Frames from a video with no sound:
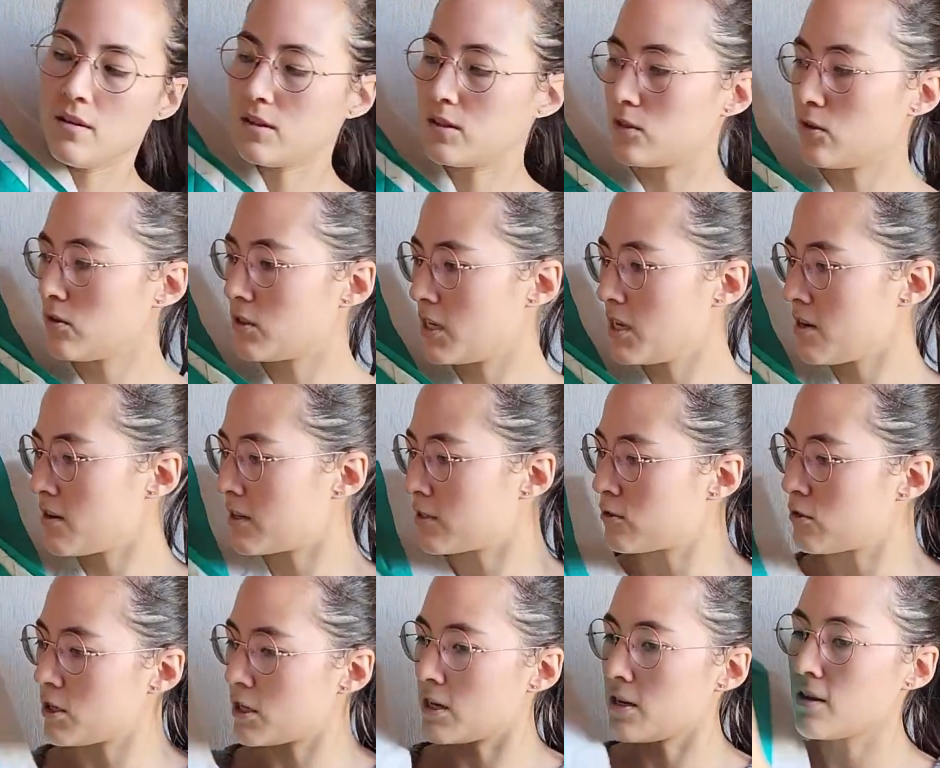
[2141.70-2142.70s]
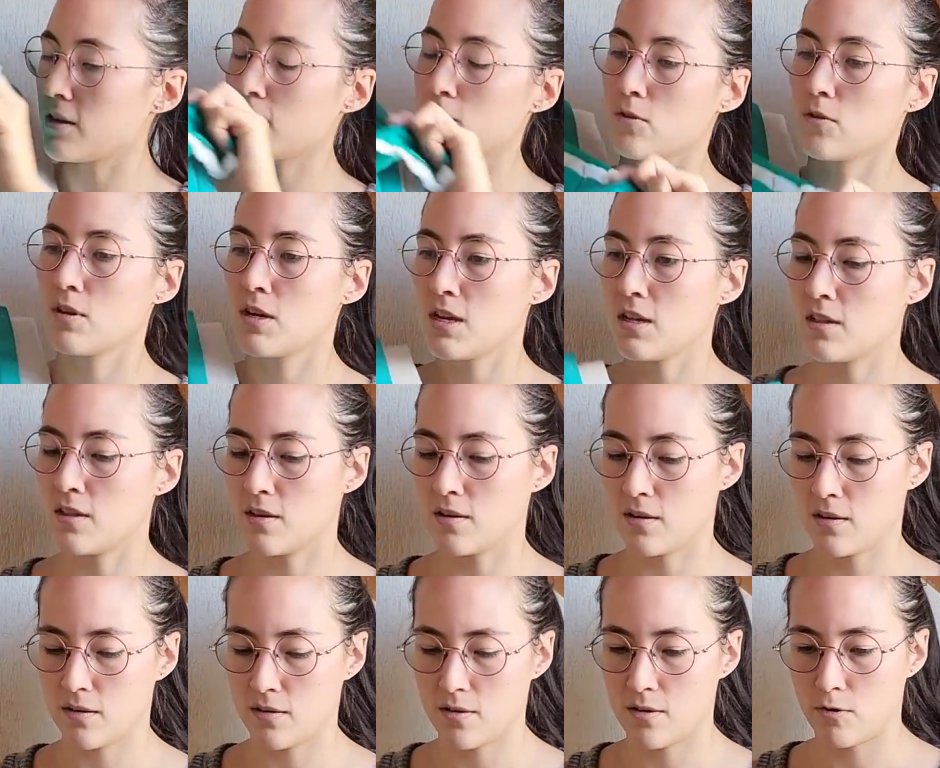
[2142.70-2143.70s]
not here actually, it's only in
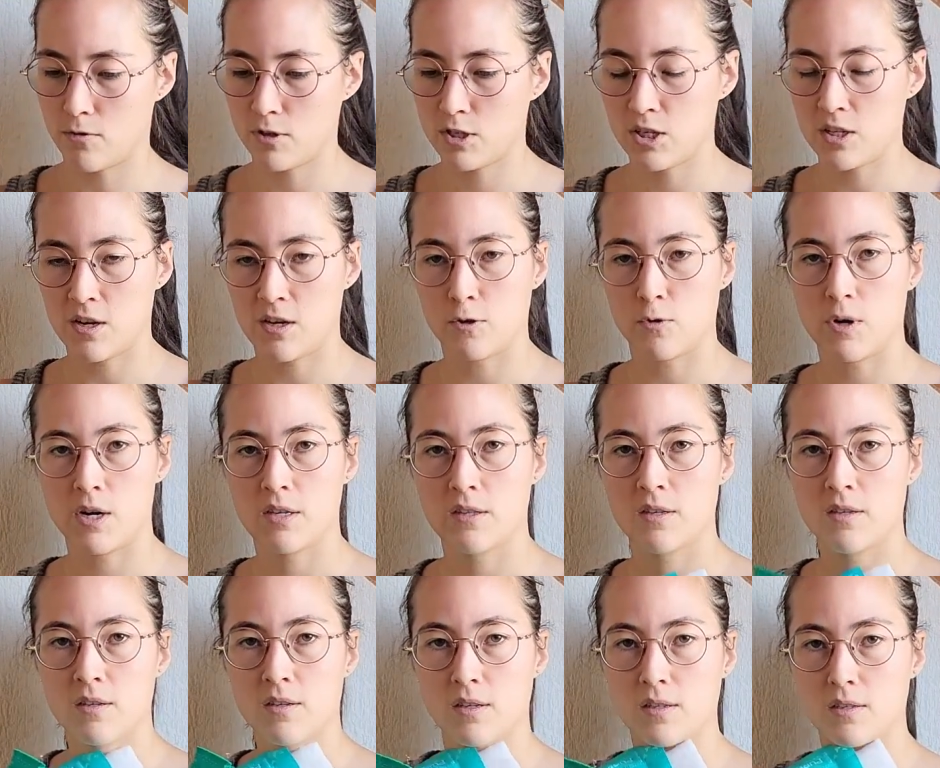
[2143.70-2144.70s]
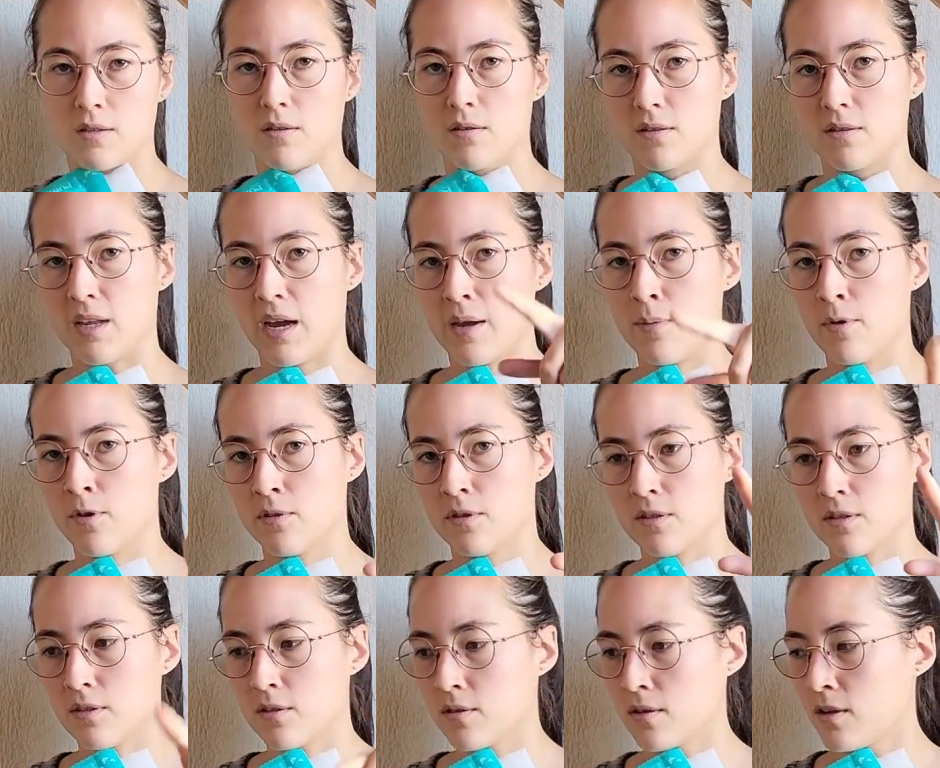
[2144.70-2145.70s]
the original quilt, it's the
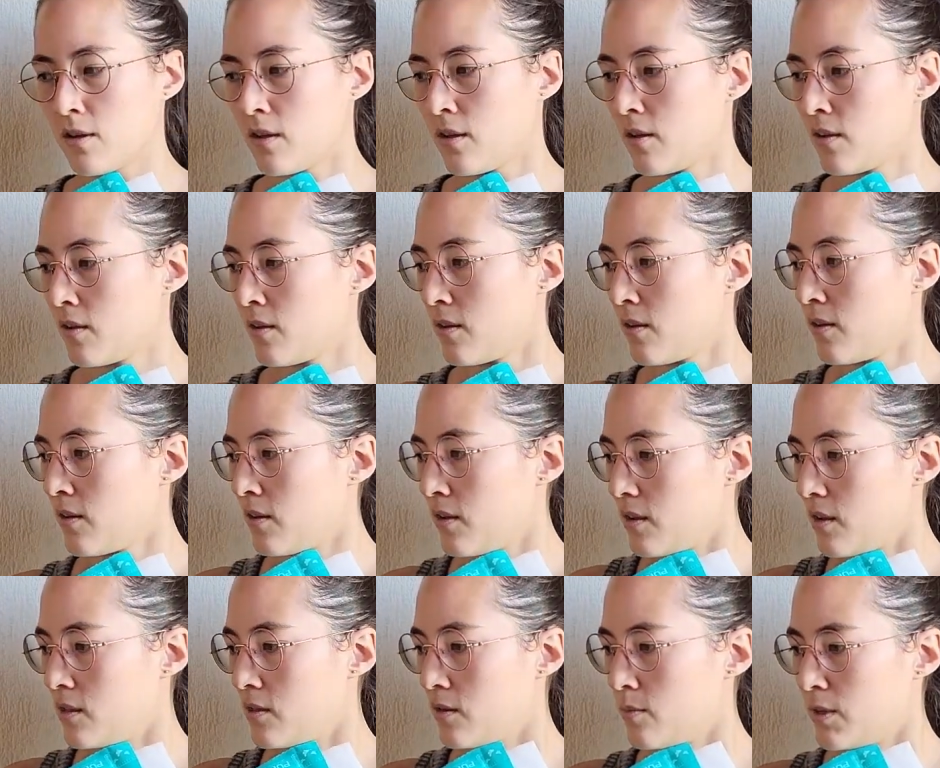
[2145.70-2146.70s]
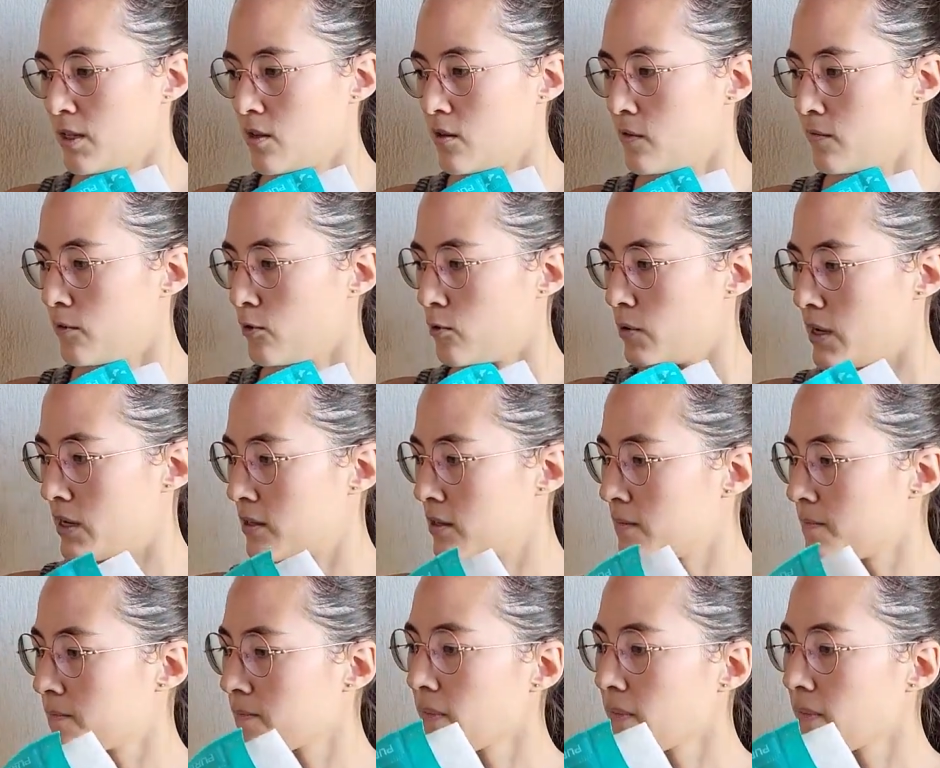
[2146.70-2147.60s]
diamonds in the middle of the quilt.